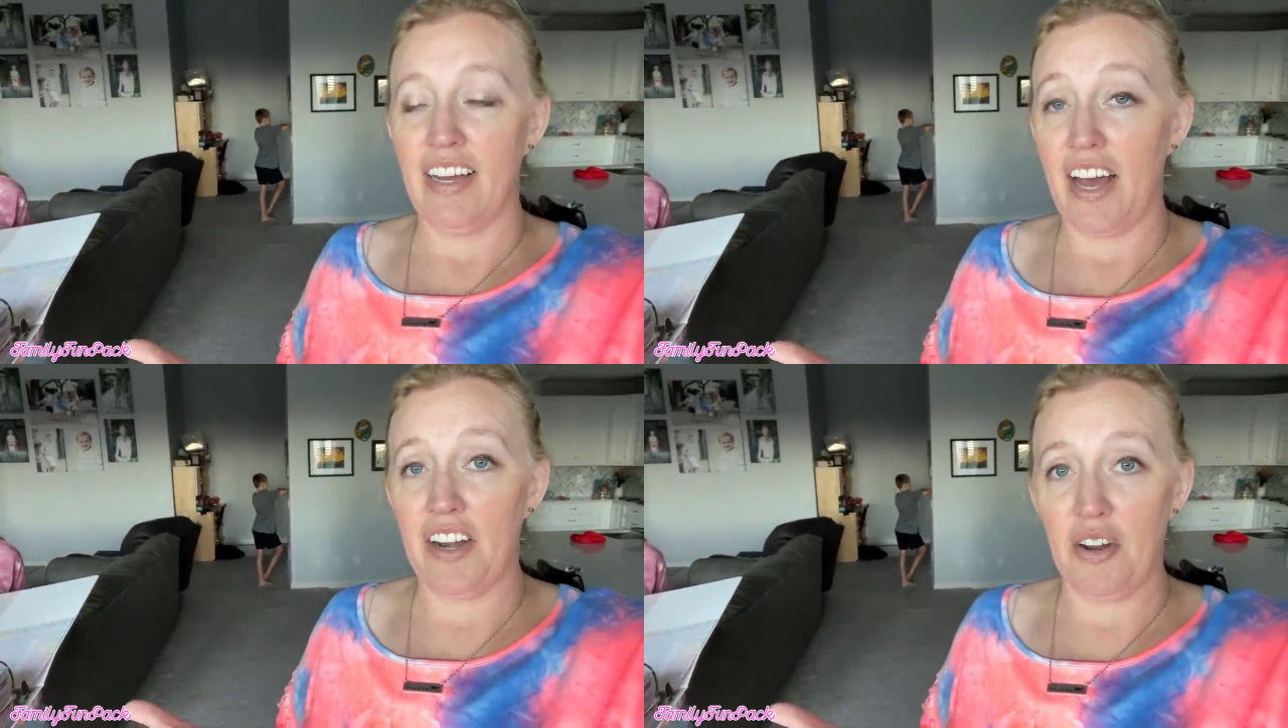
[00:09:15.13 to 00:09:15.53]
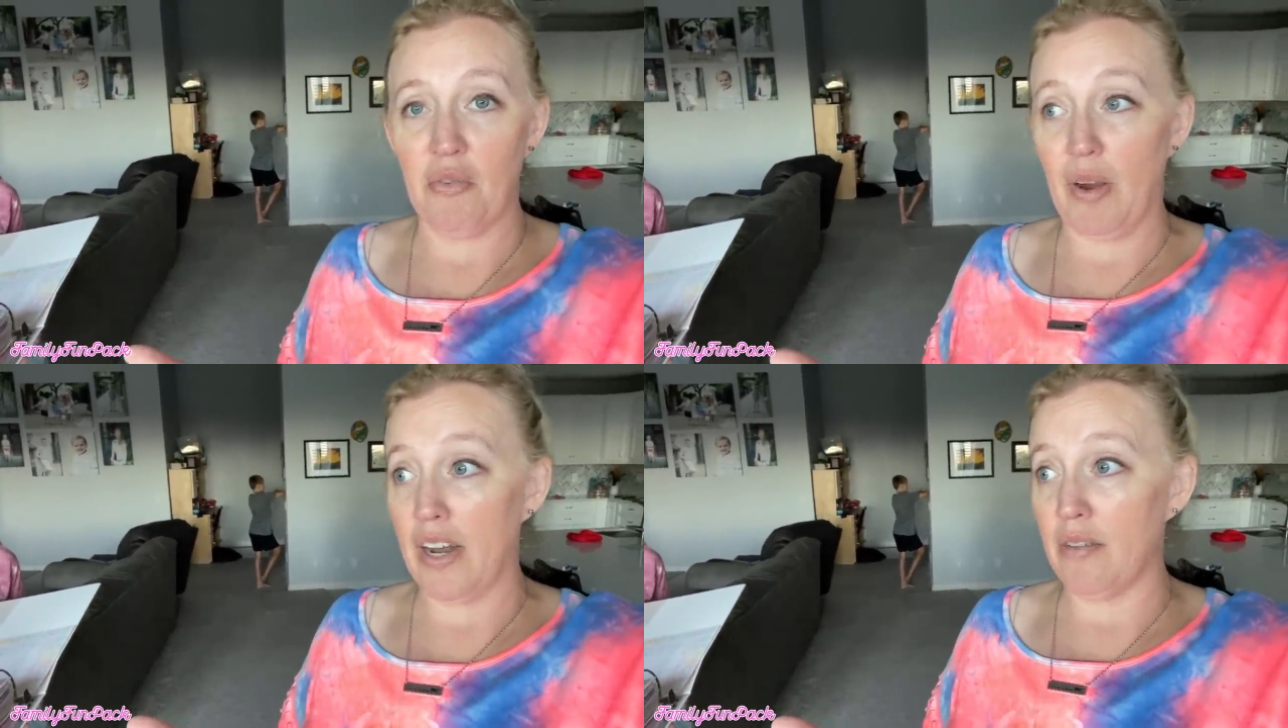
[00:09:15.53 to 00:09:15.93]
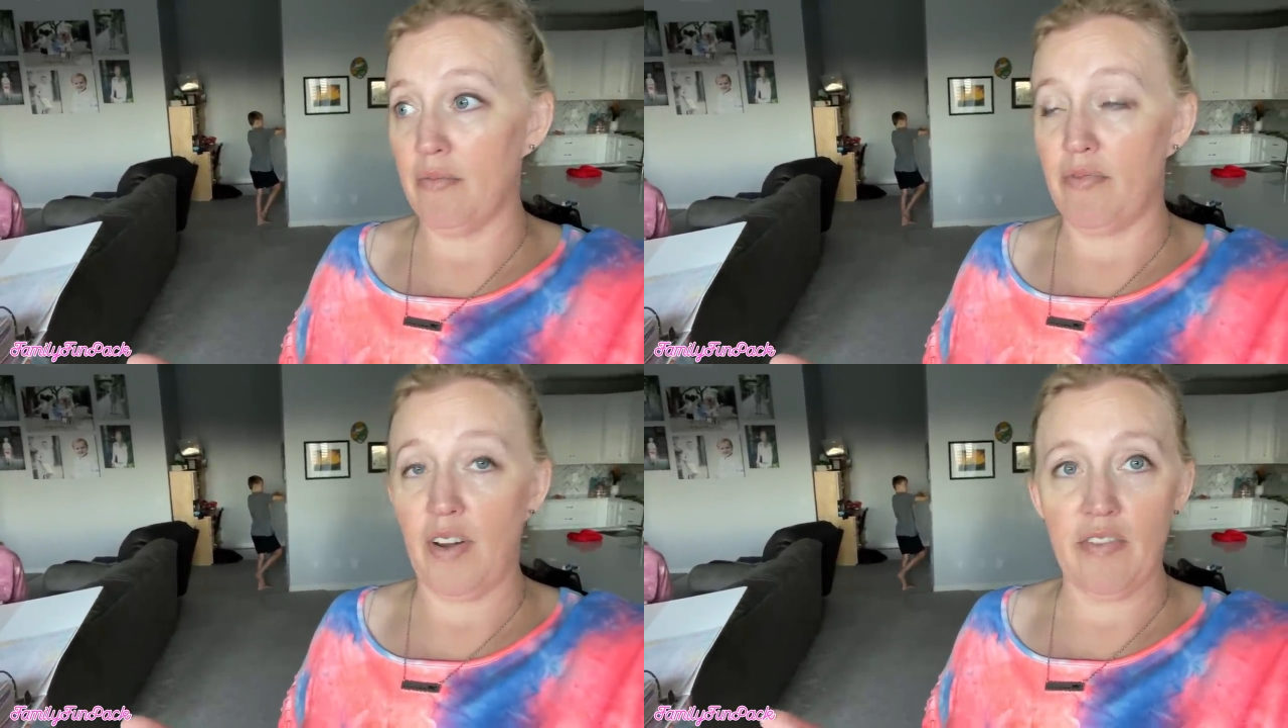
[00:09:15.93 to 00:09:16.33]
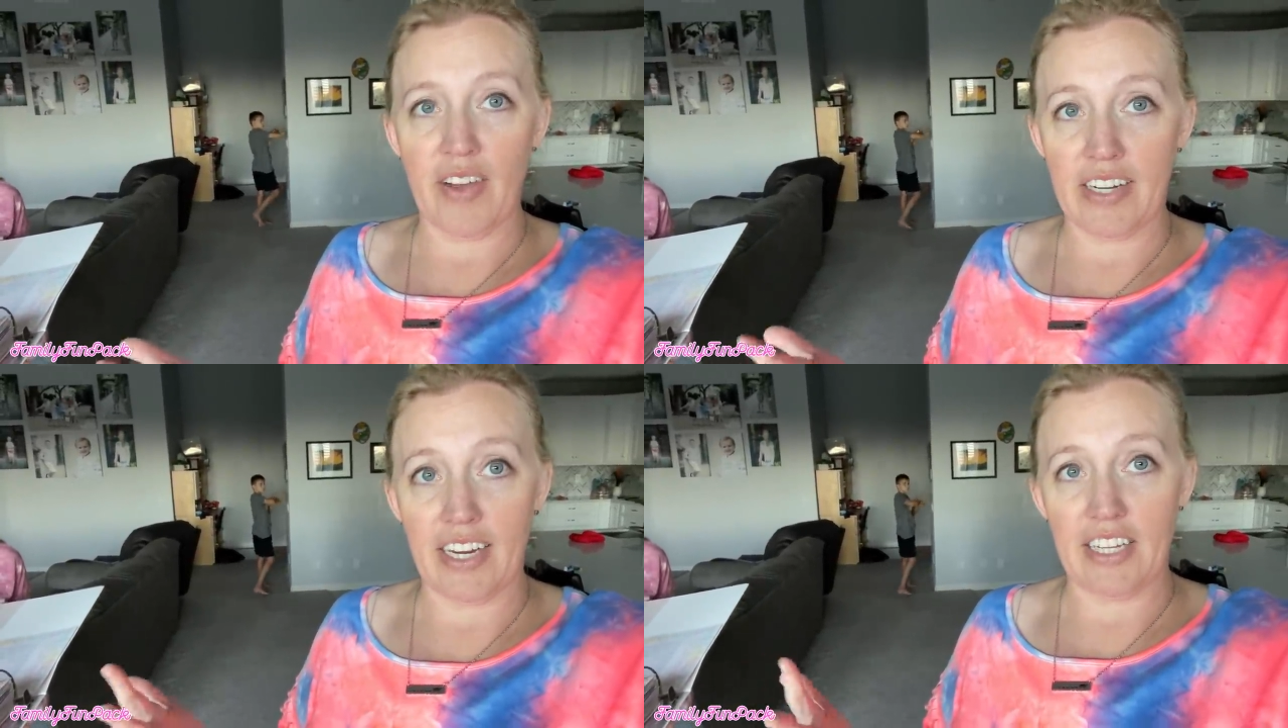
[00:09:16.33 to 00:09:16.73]
I don't know, random fun
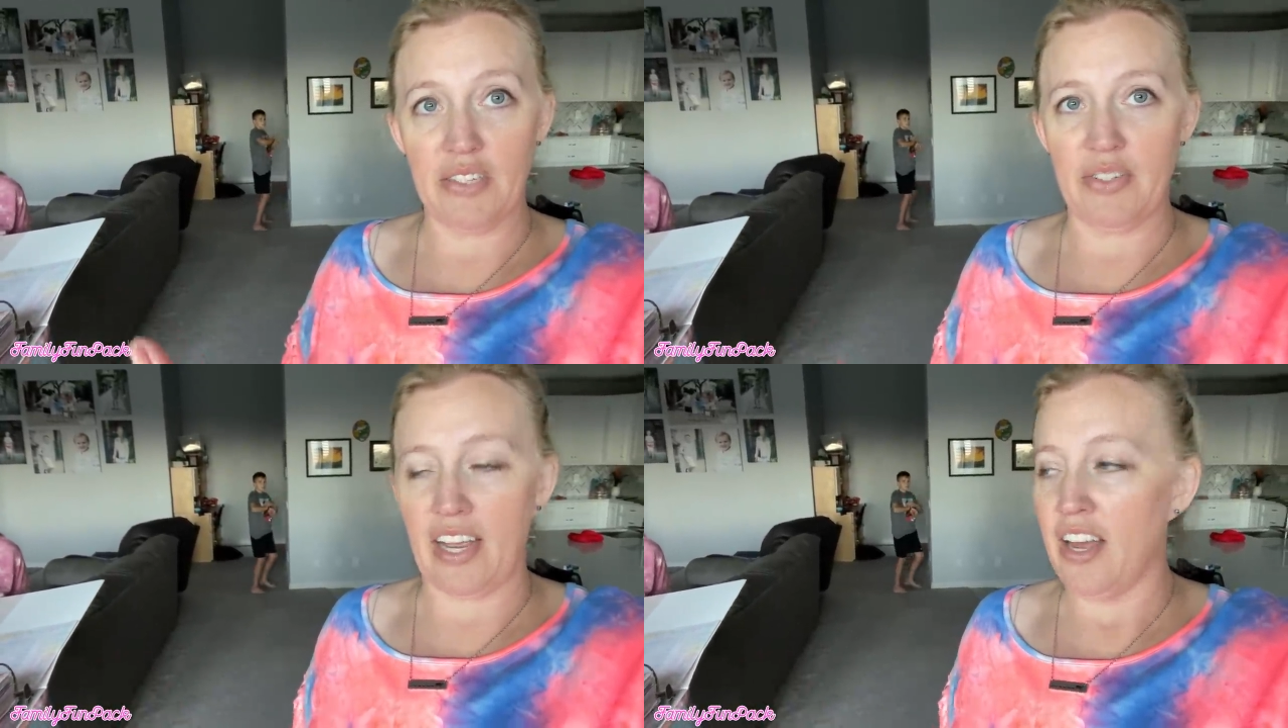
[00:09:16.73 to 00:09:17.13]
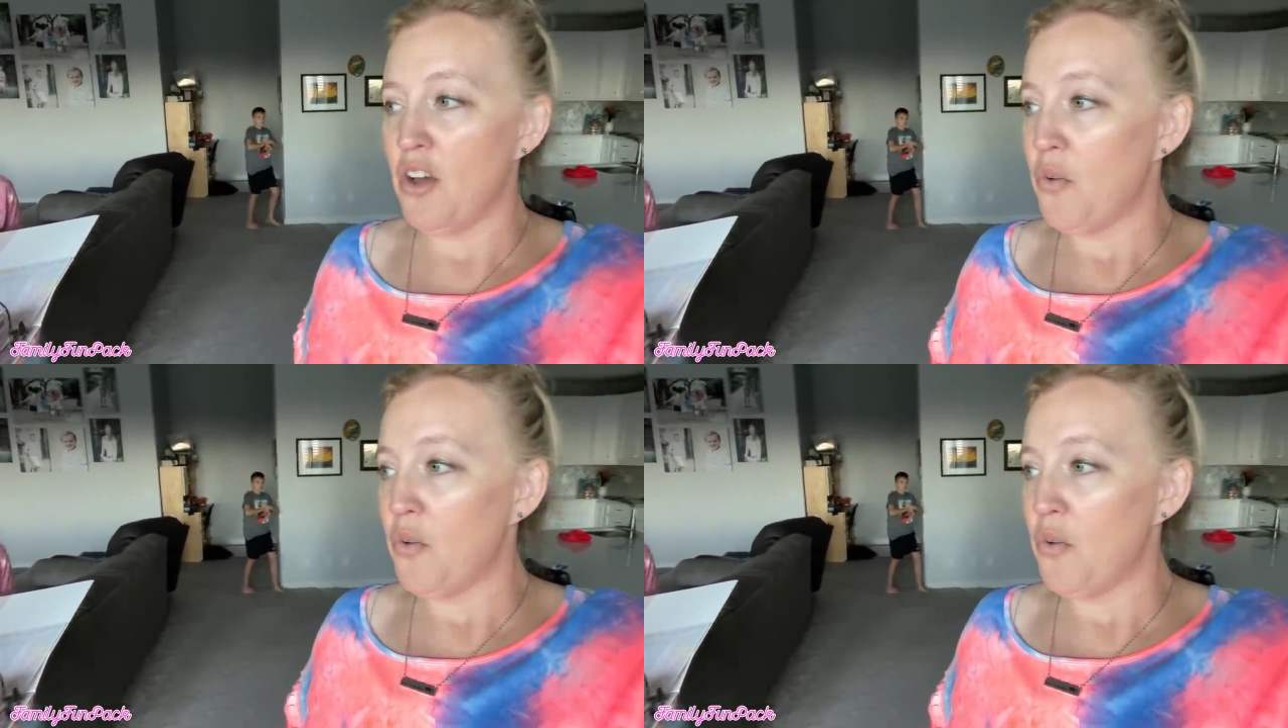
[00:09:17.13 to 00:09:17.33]
fact, I guess you would say.